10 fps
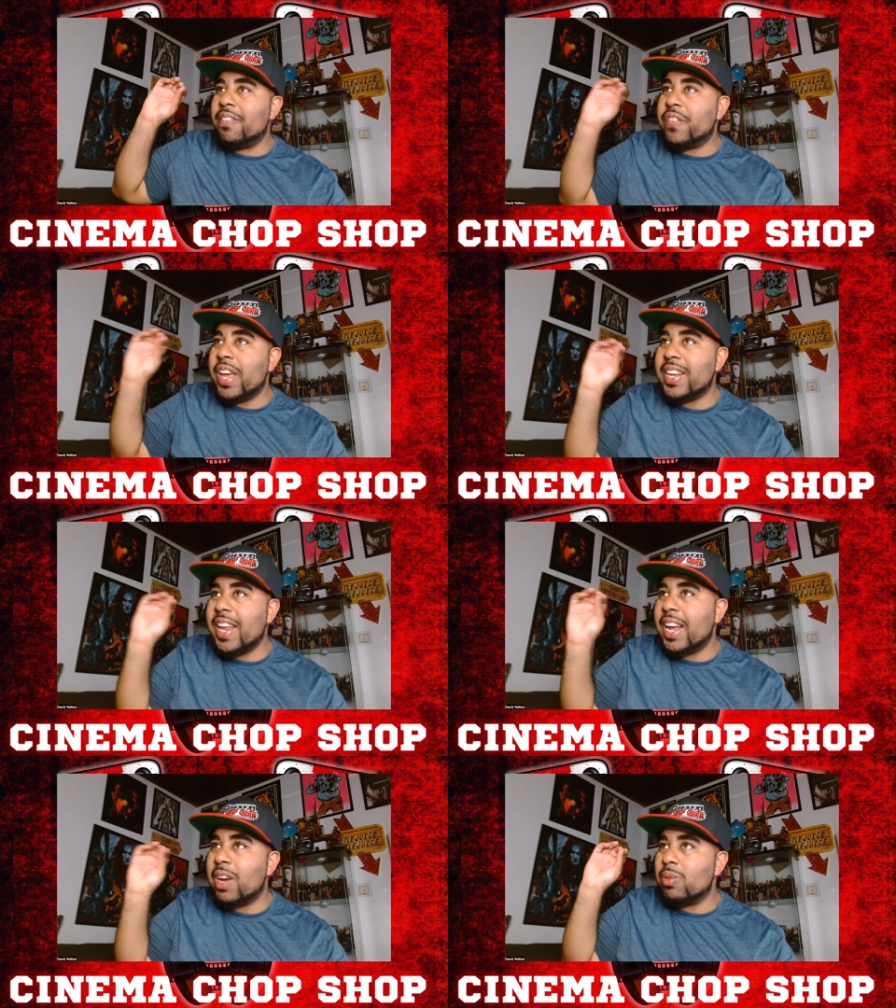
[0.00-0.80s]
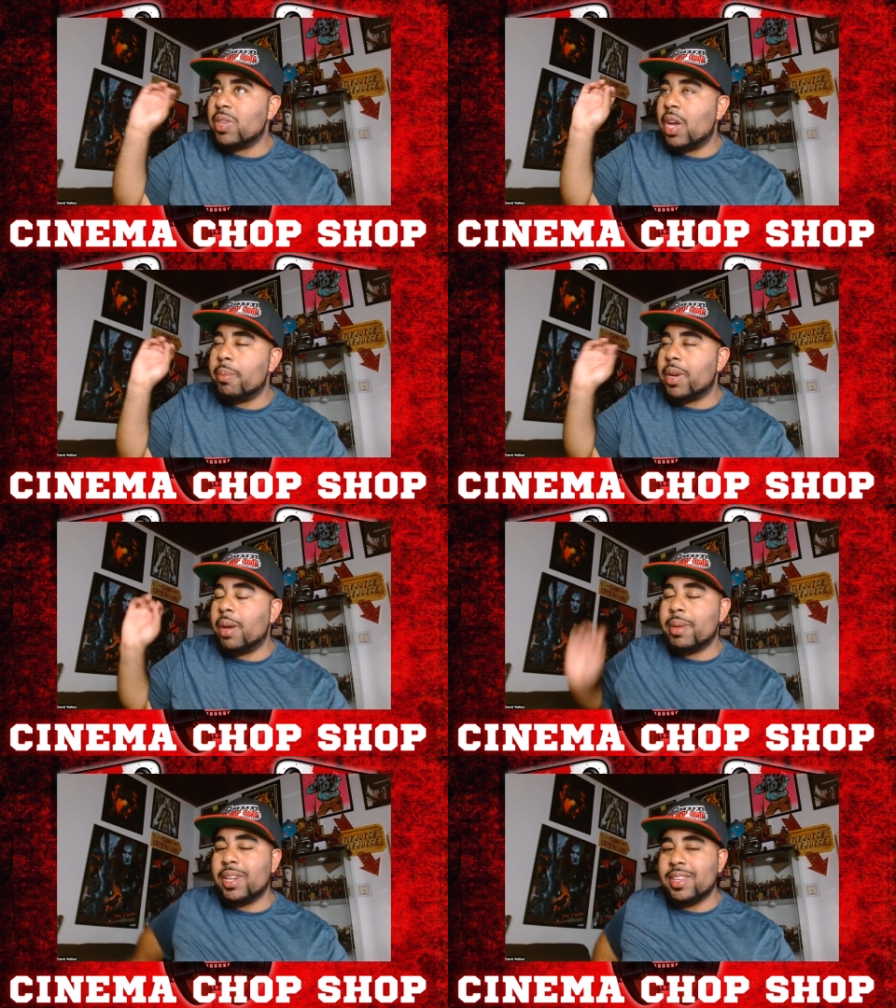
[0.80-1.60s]
Fandango's
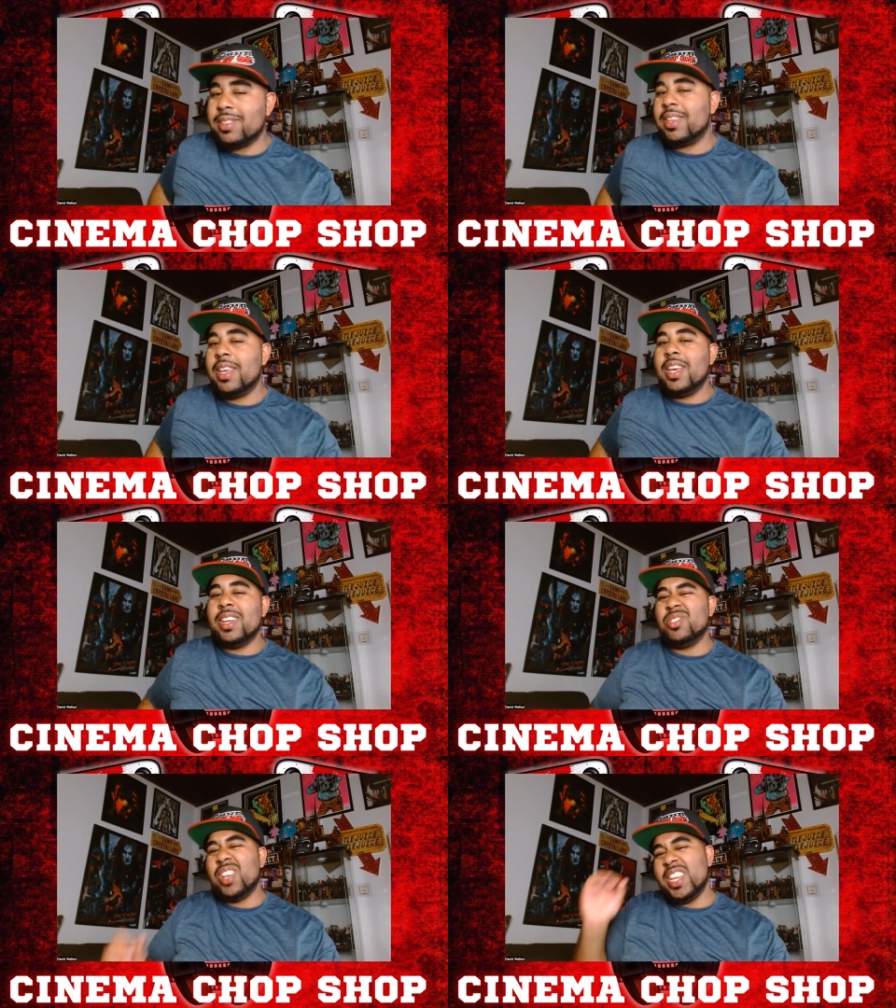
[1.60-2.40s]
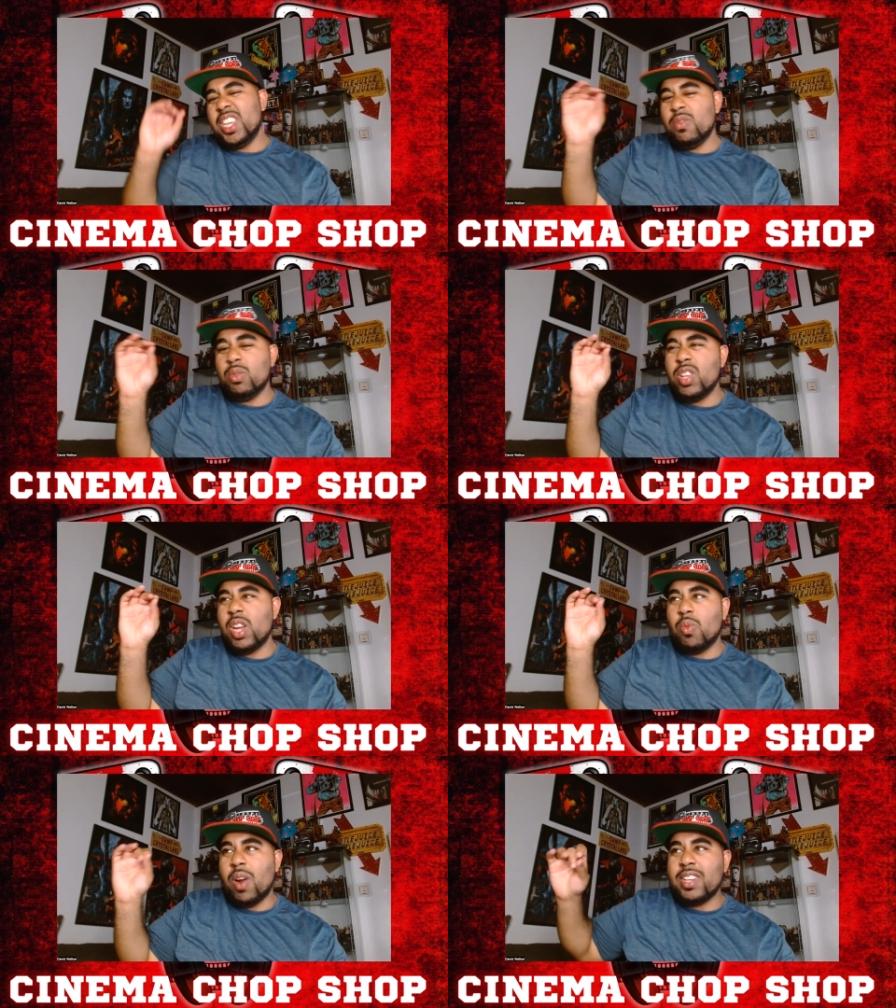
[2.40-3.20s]
upcoming list. It was like Evil
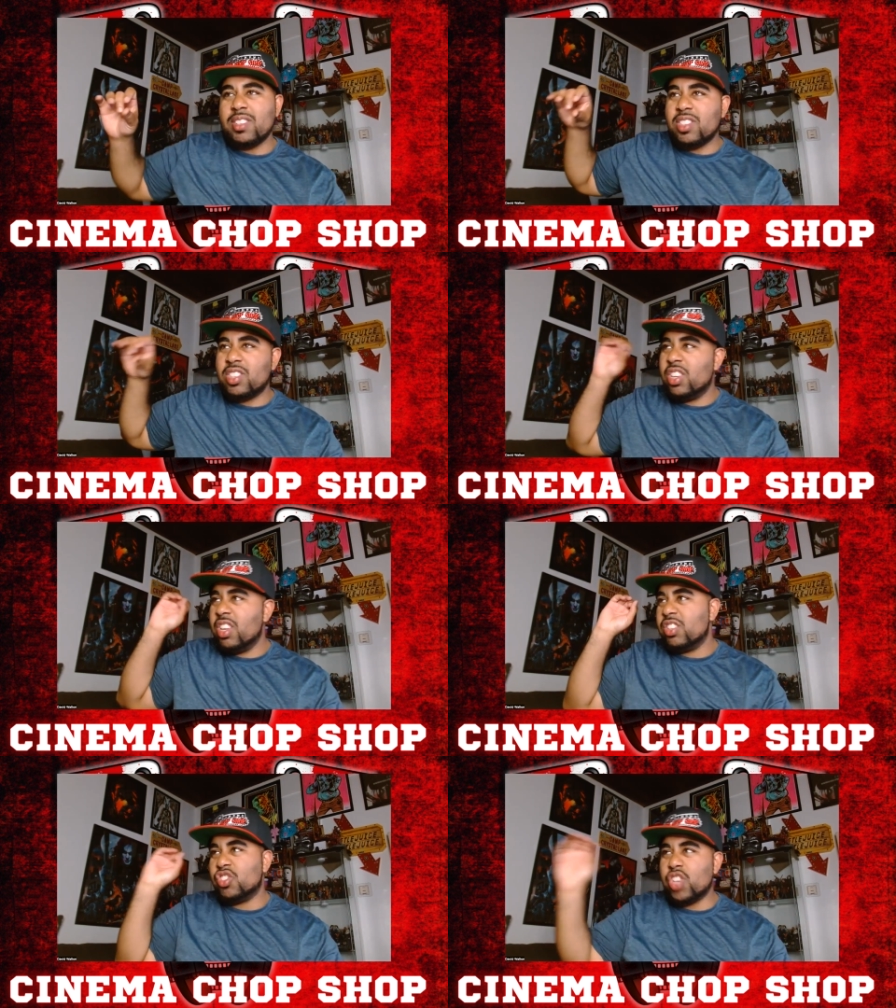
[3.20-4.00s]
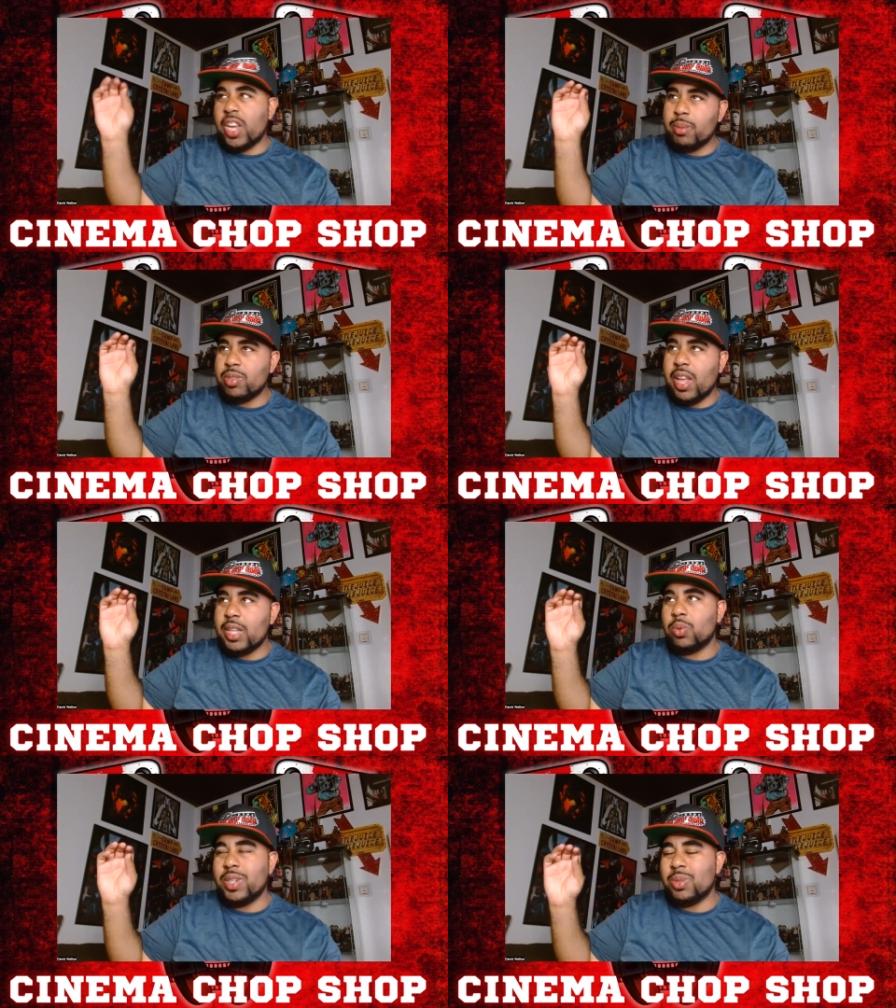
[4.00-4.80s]
Dead Rises, Salem's Lot
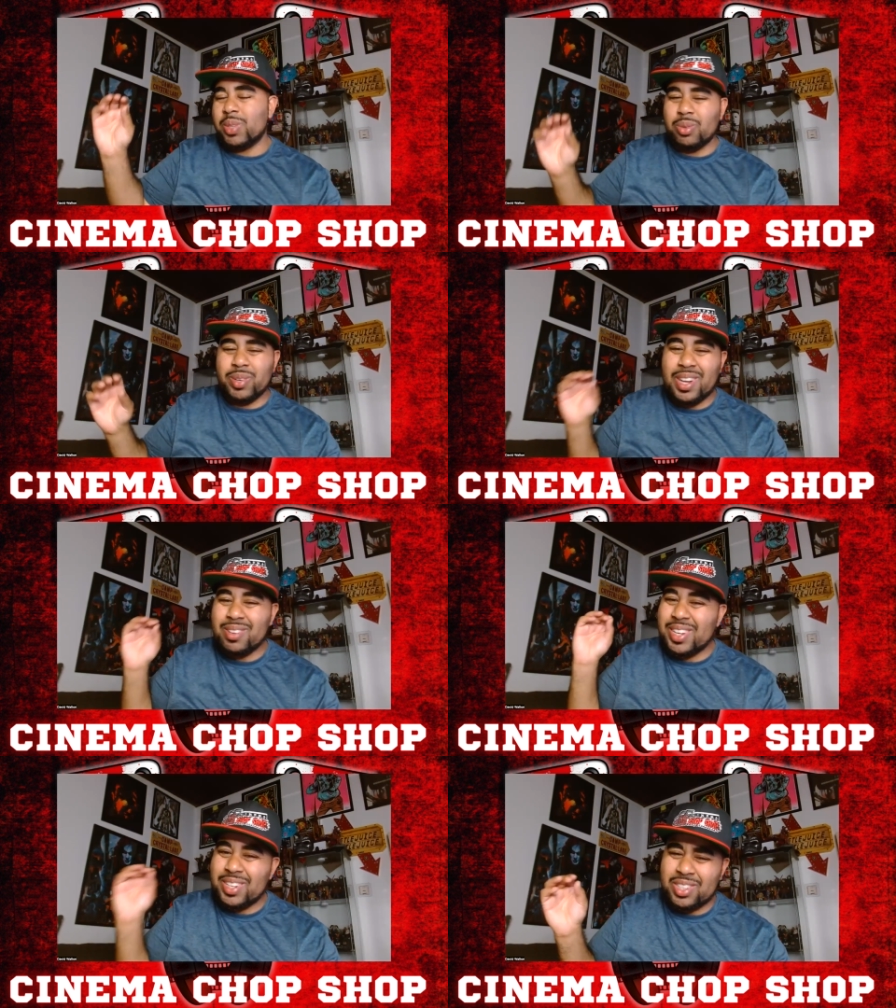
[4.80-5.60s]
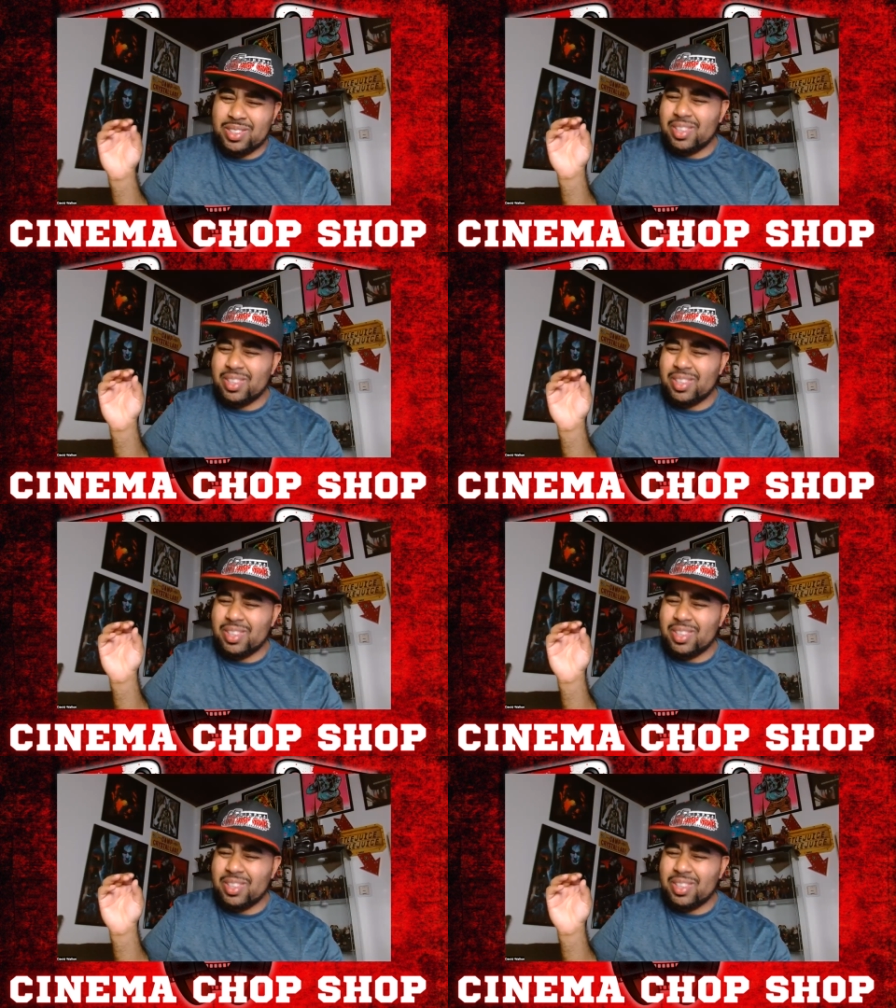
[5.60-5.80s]
2023. And I was like,